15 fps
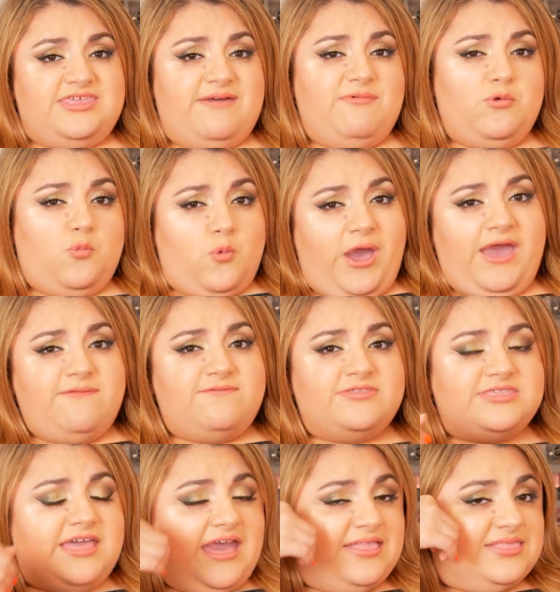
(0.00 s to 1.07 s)
7
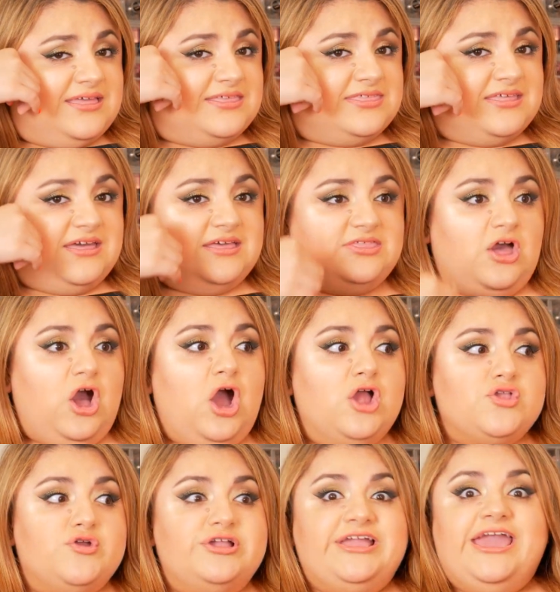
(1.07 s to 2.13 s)
wefts, and this is
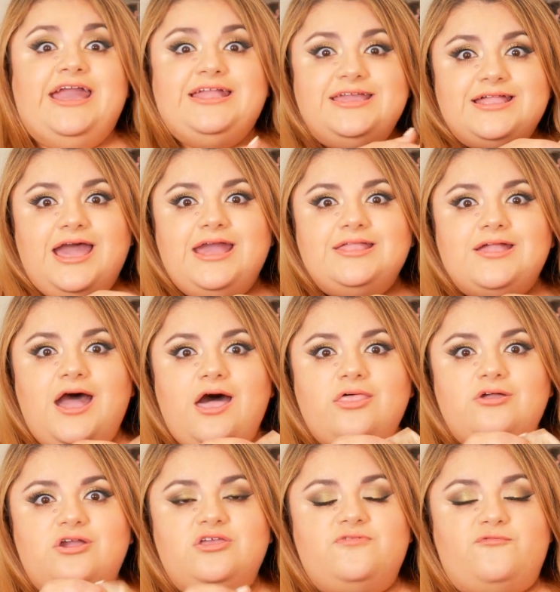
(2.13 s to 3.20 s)

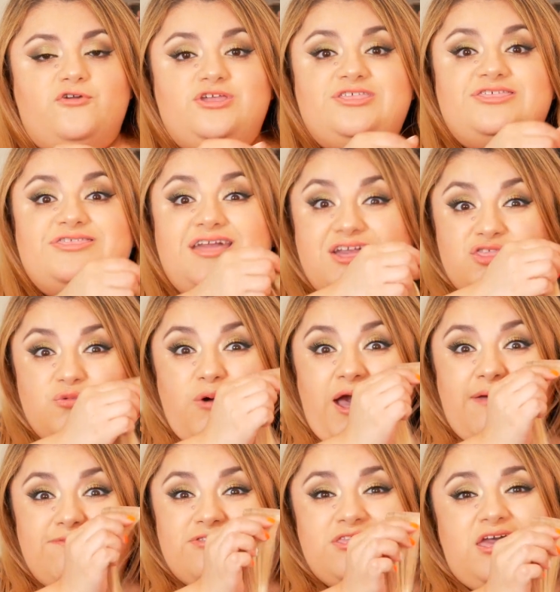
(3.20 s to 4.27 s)
$189 for 6
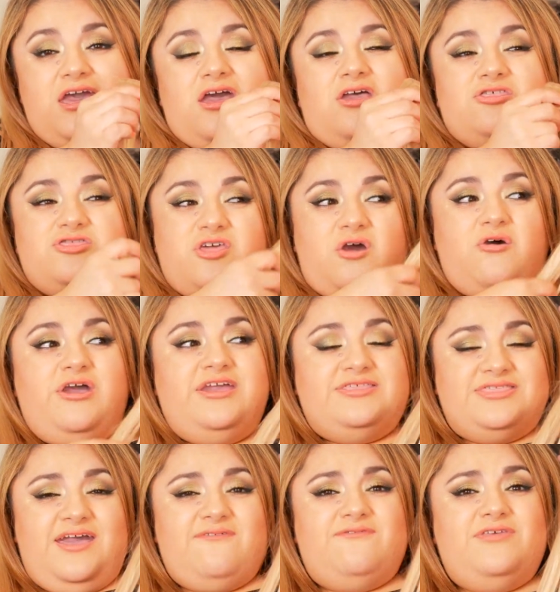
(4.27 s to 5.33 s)
wefts. So
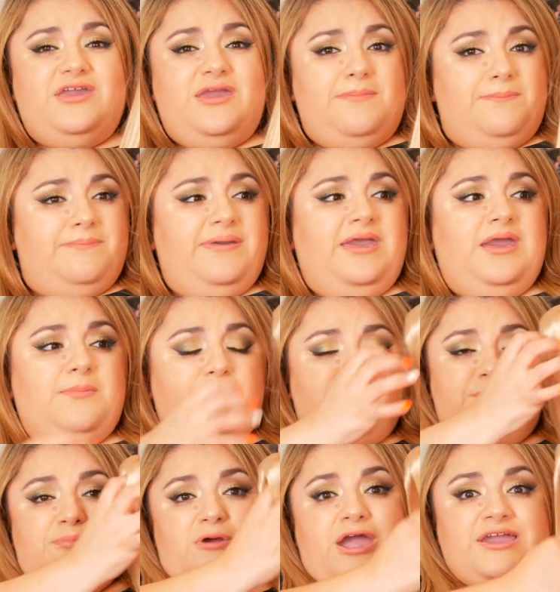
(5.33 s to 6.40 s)
it's definitely a big
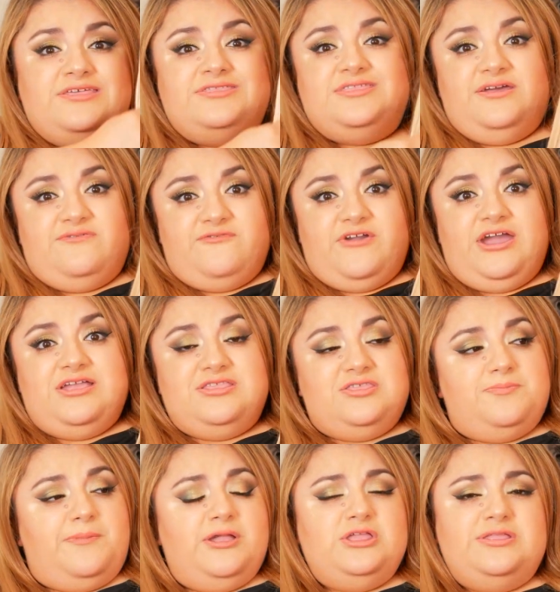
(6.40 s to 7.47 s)
price
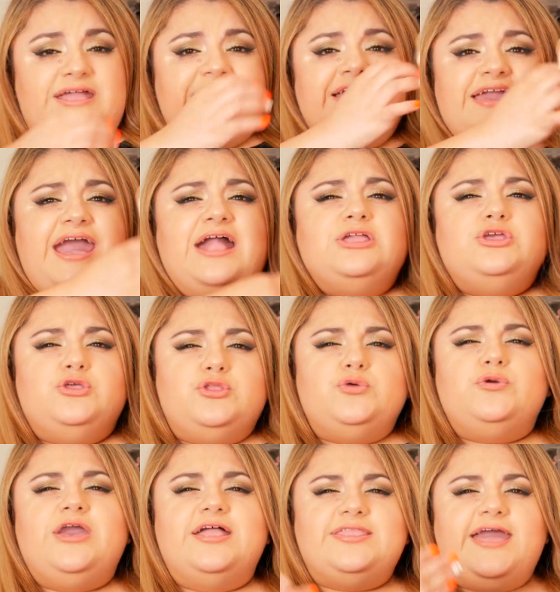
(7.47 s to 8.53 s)
difference. But then again, you
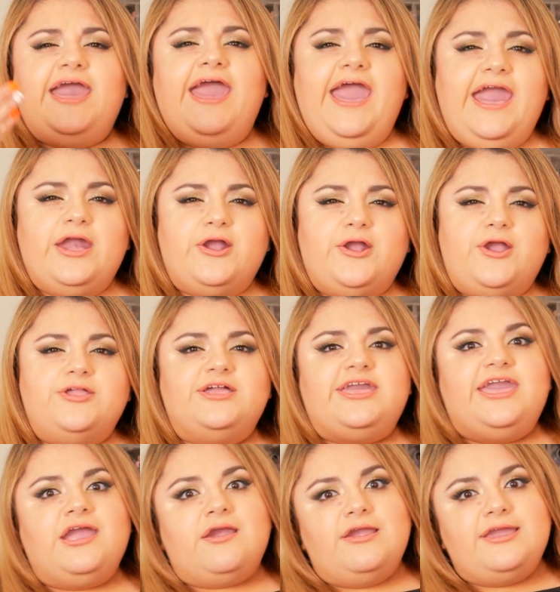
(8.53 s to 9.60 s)
do get the hanger,
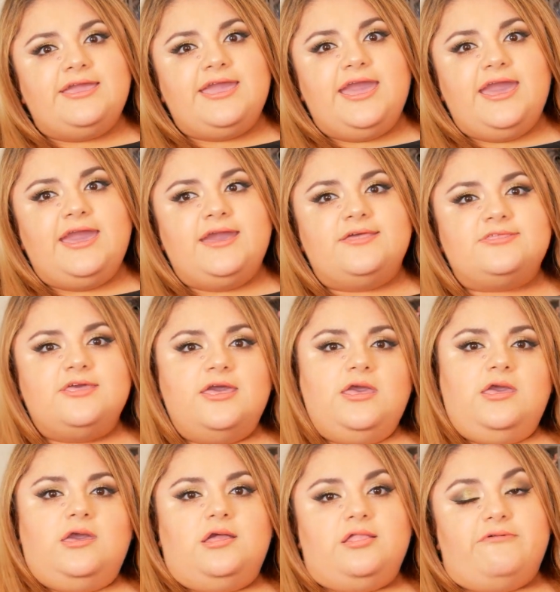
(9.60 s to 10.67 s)
the carrying case,
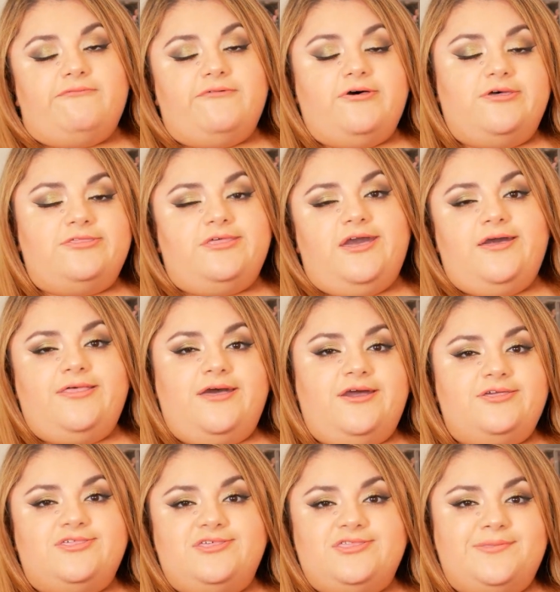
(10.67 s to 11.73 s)
and the false
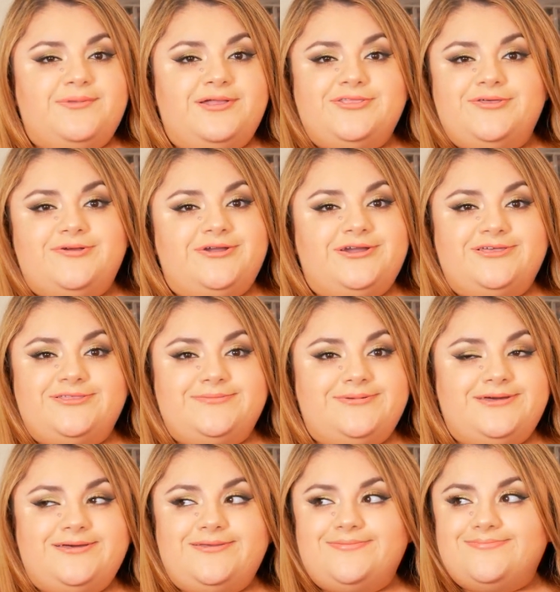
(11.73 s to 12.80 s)
eyelashes I'm not too crazy
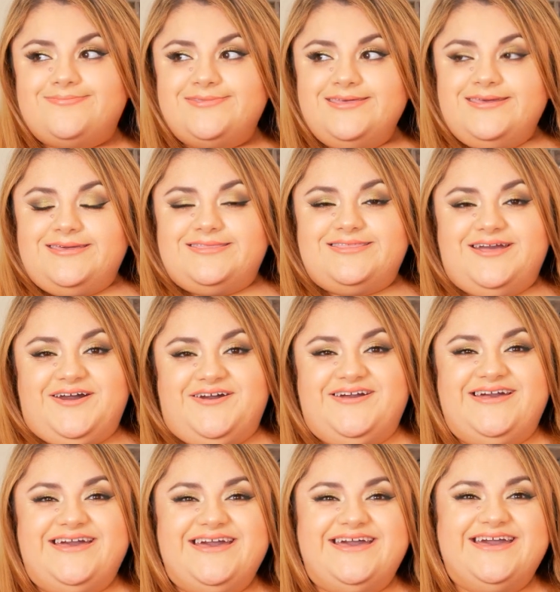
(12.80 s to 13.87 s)
about. So,